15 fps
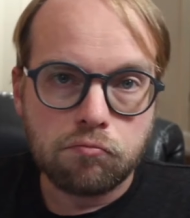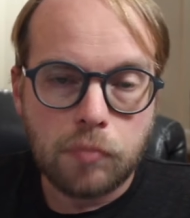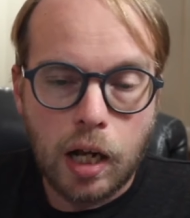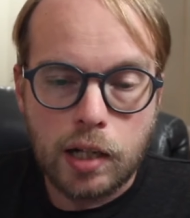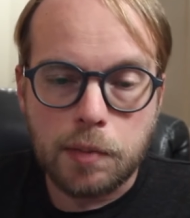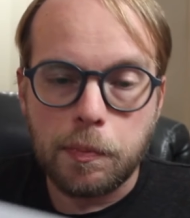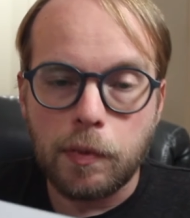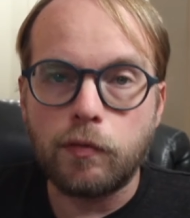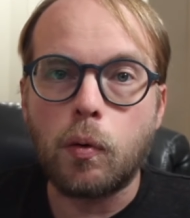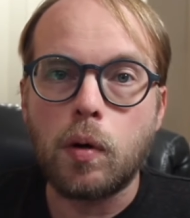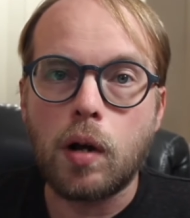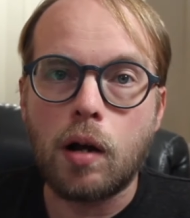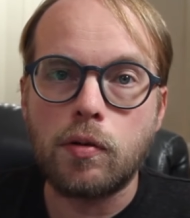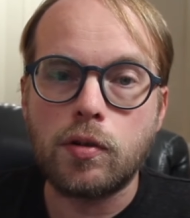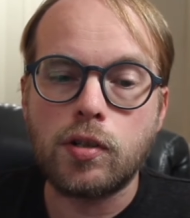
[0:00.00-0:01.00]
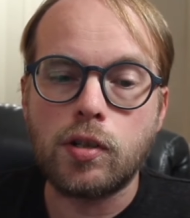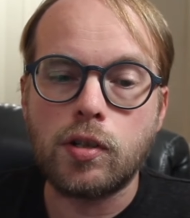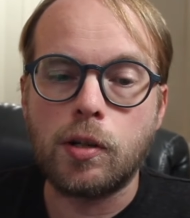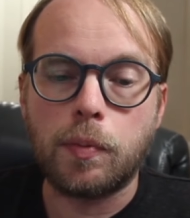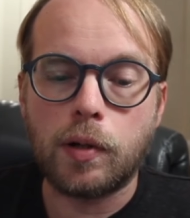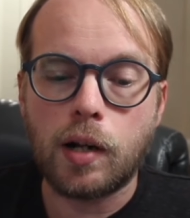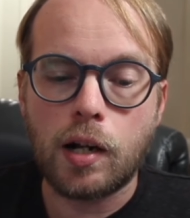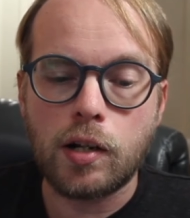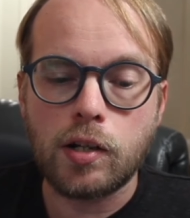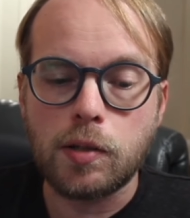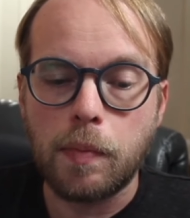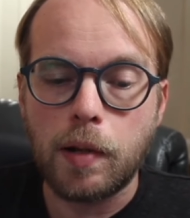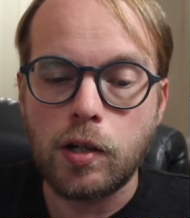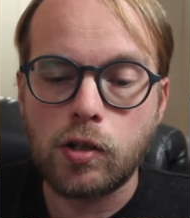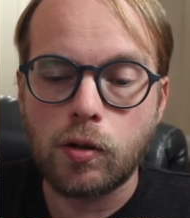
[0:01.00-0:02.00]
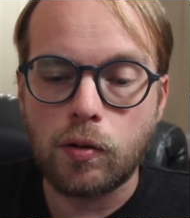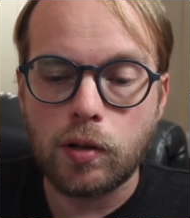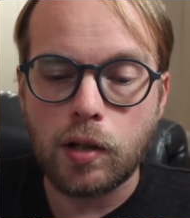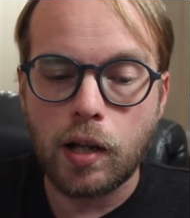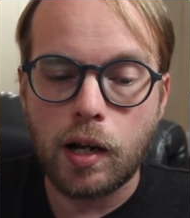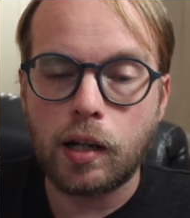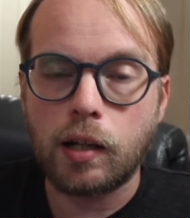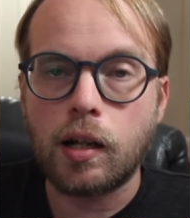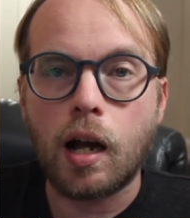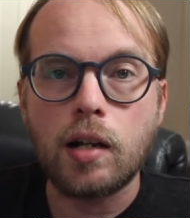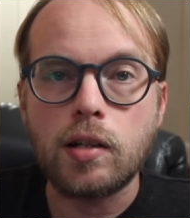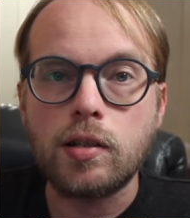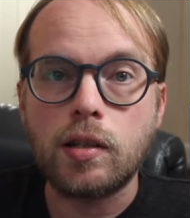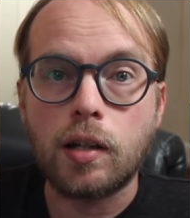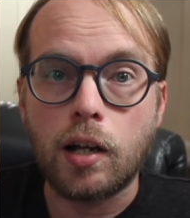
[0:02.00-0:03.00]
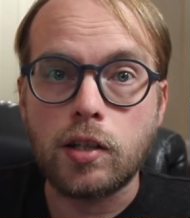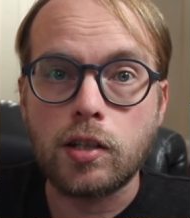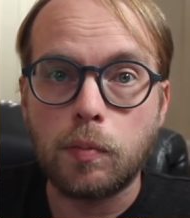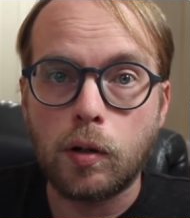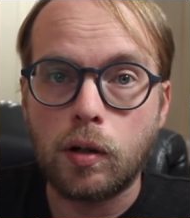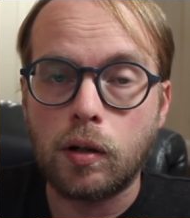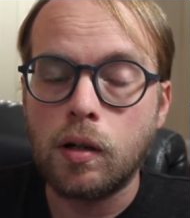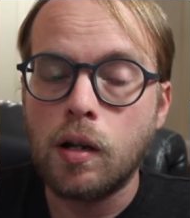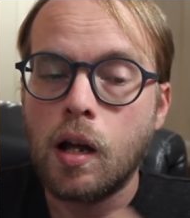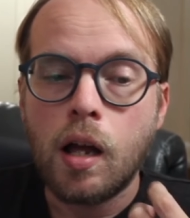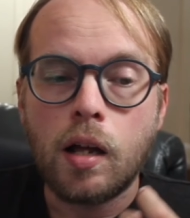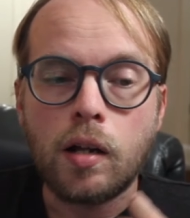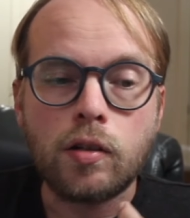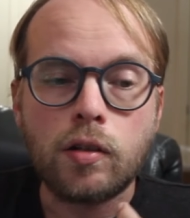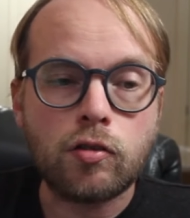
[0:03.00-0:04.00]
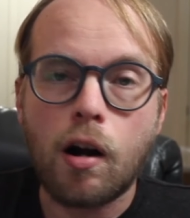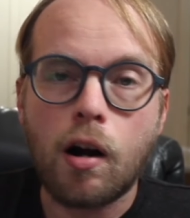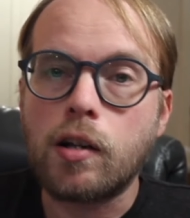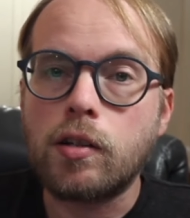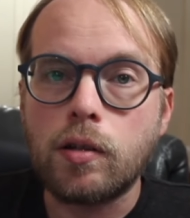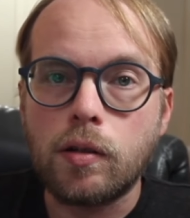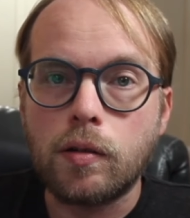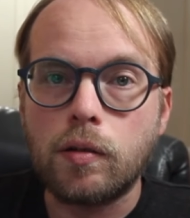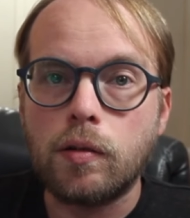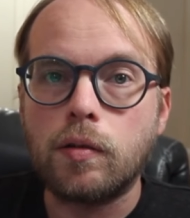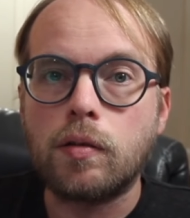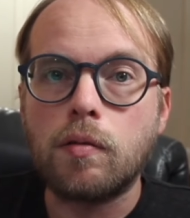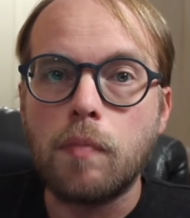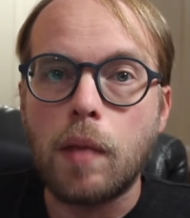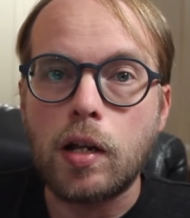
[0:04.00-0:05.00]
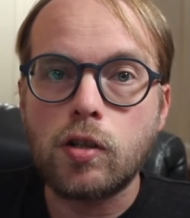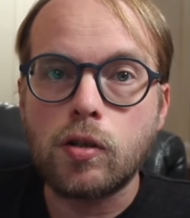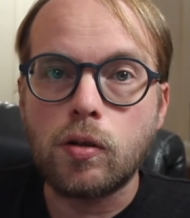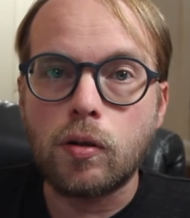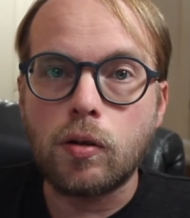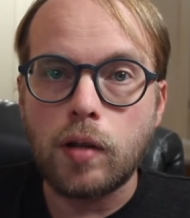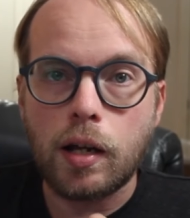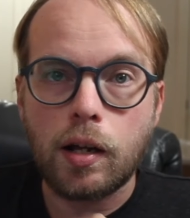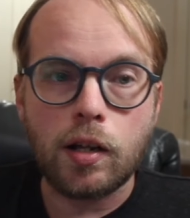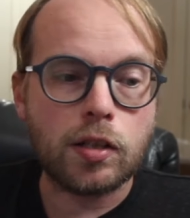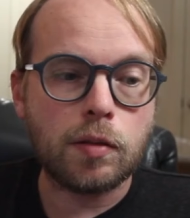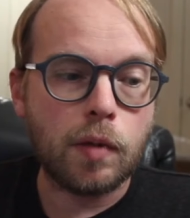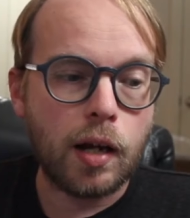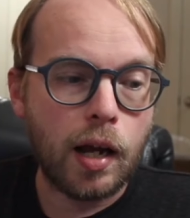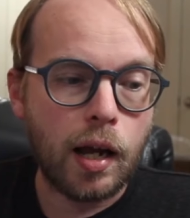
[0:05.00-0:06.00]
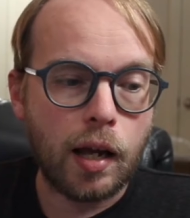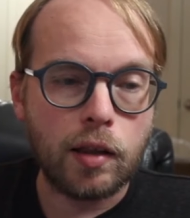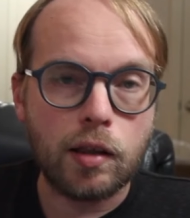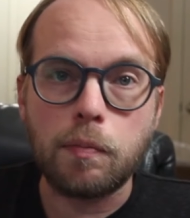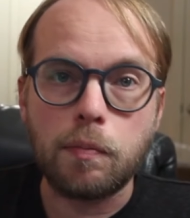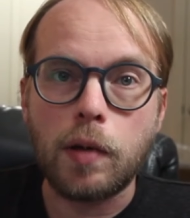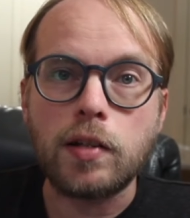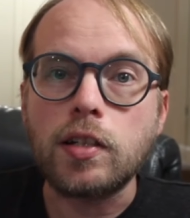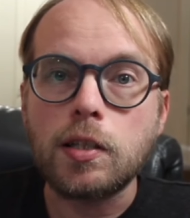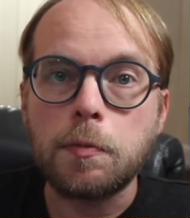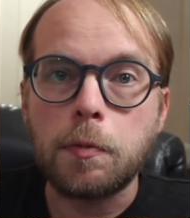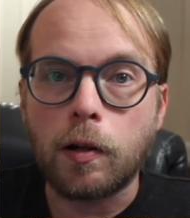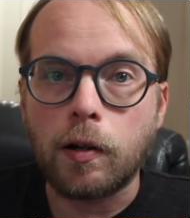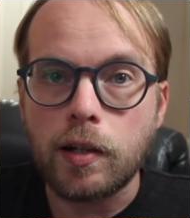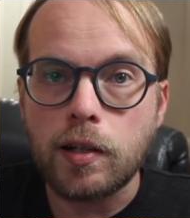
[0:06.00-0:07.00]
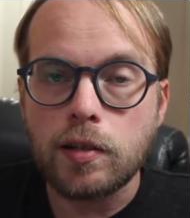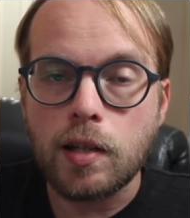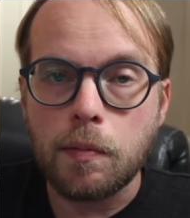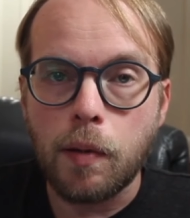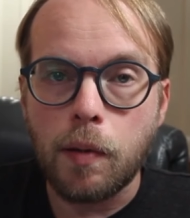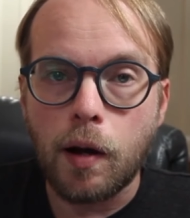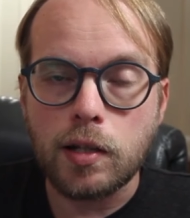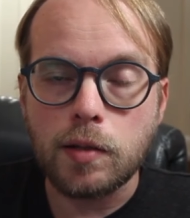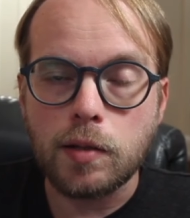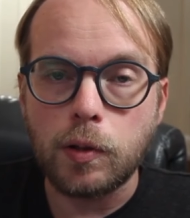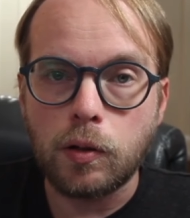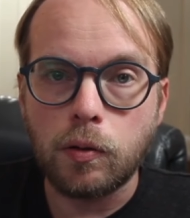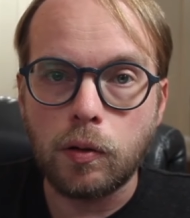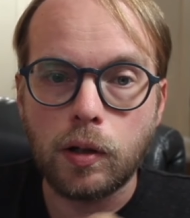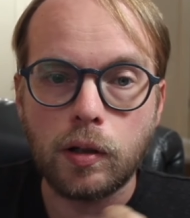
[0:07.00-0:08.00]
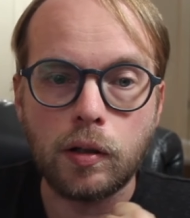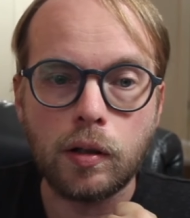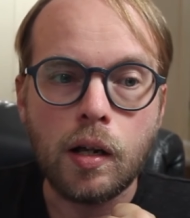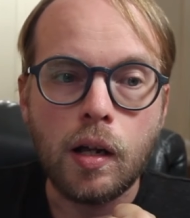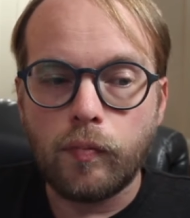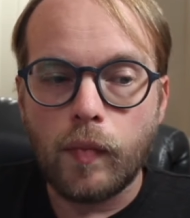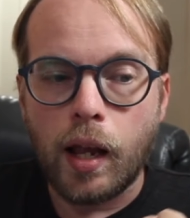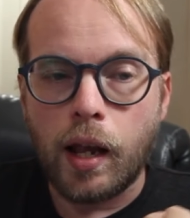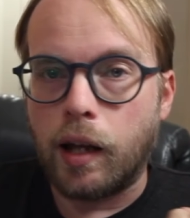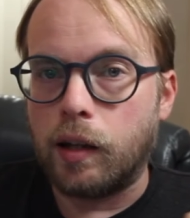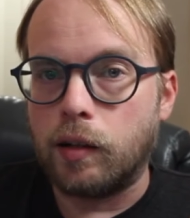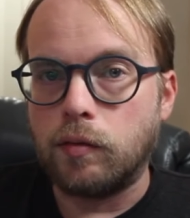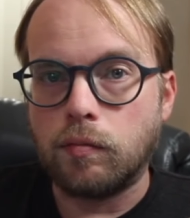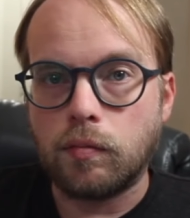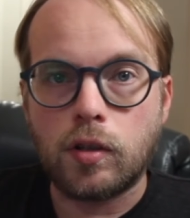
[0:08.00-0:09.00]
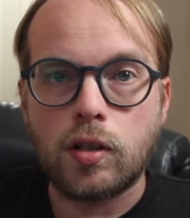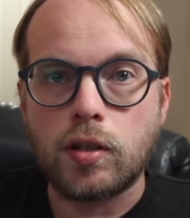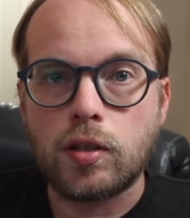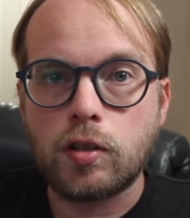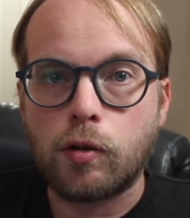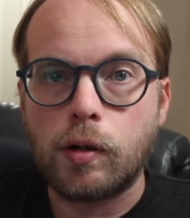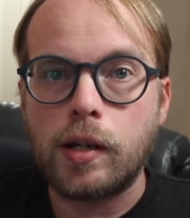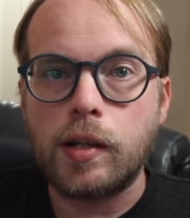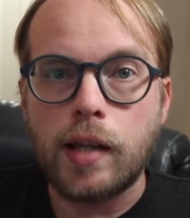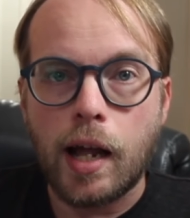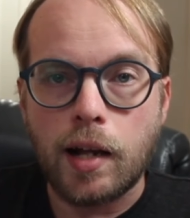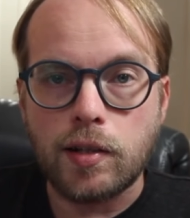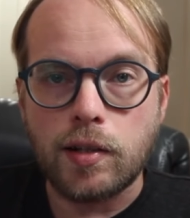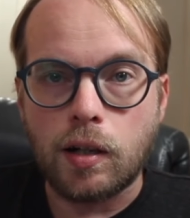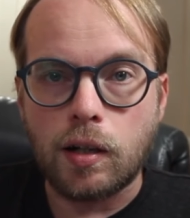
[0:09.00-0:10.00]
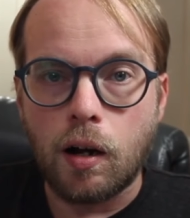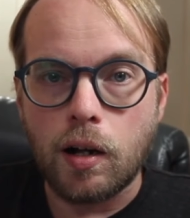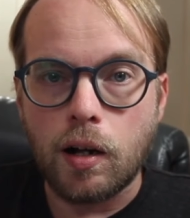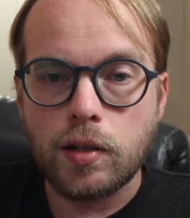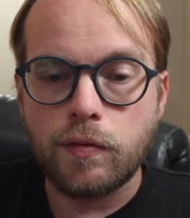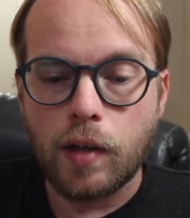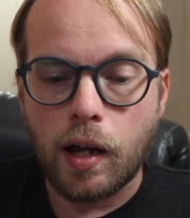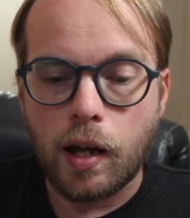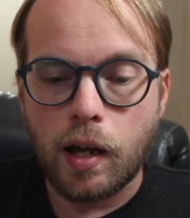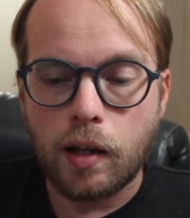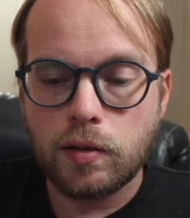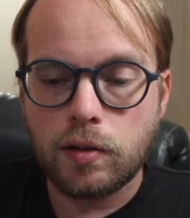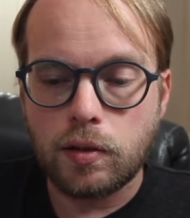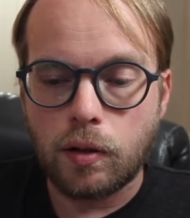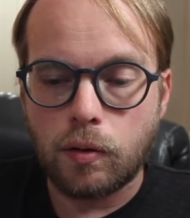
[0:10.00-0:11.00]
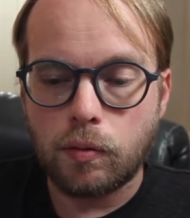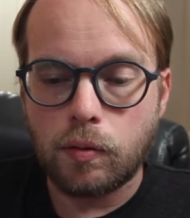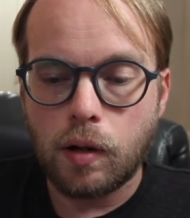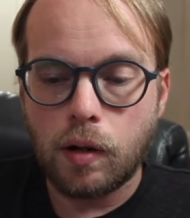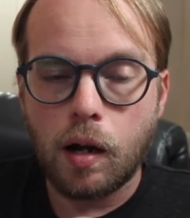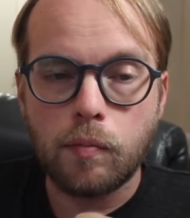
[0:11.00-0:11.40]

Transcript: I spent $4 to ship it. I just made sure that it got to the customer, trying to make sure that customer had the best experience they possibly could, and just treated that as a cost of that. So,